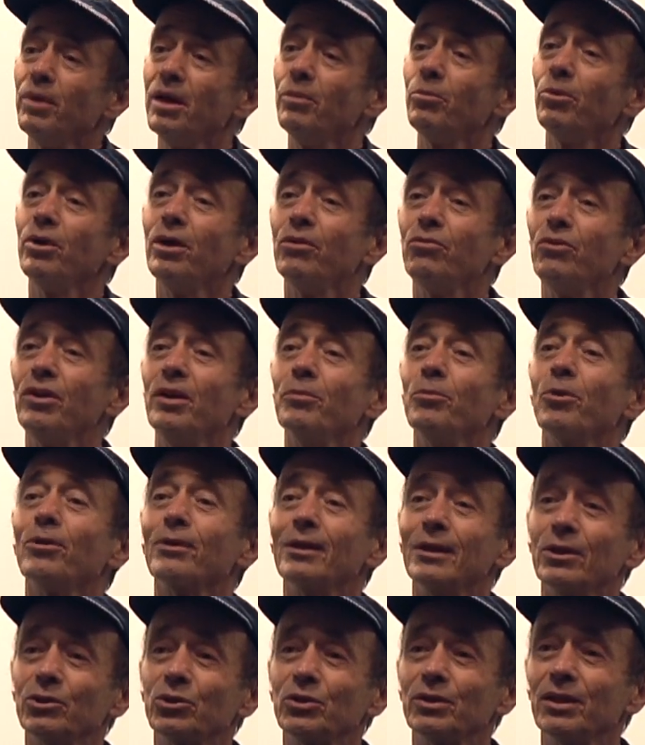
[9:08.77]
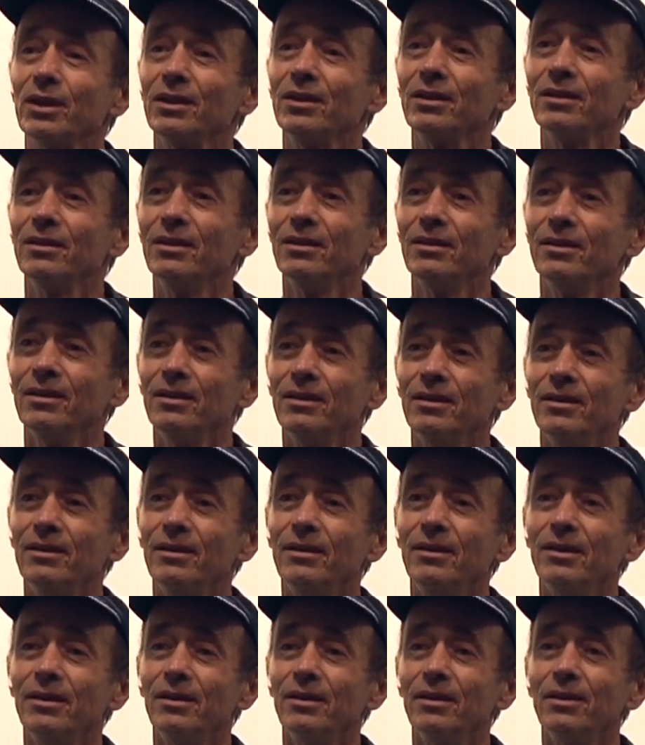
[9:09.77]
memory of Timor-Leste.
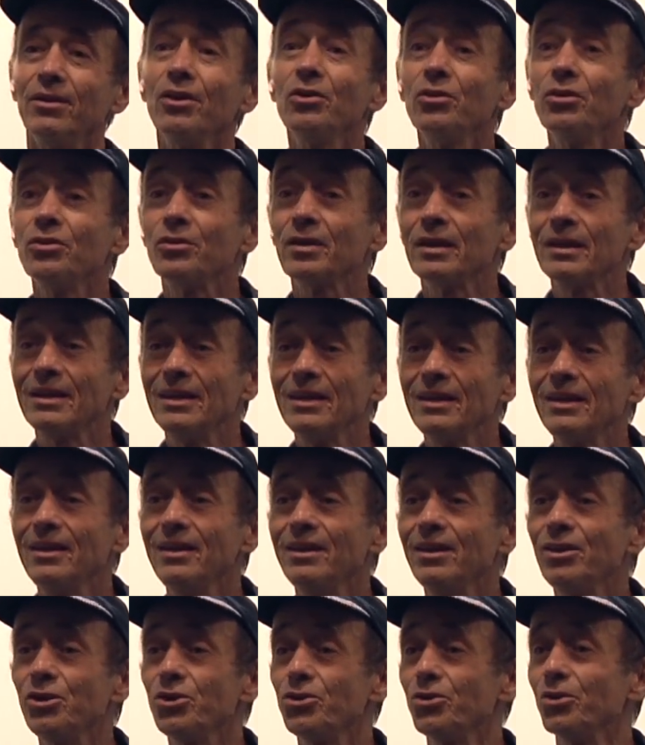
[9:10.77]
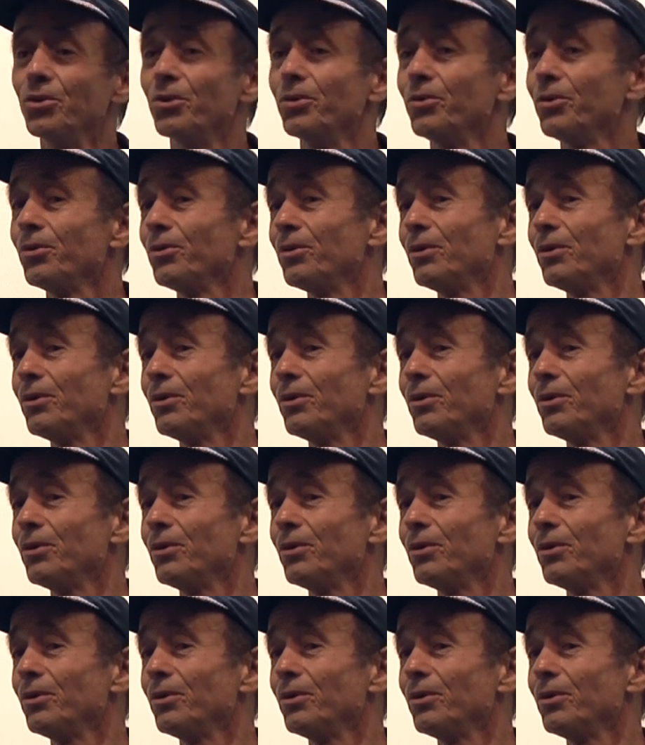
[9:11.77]
This is a key issue.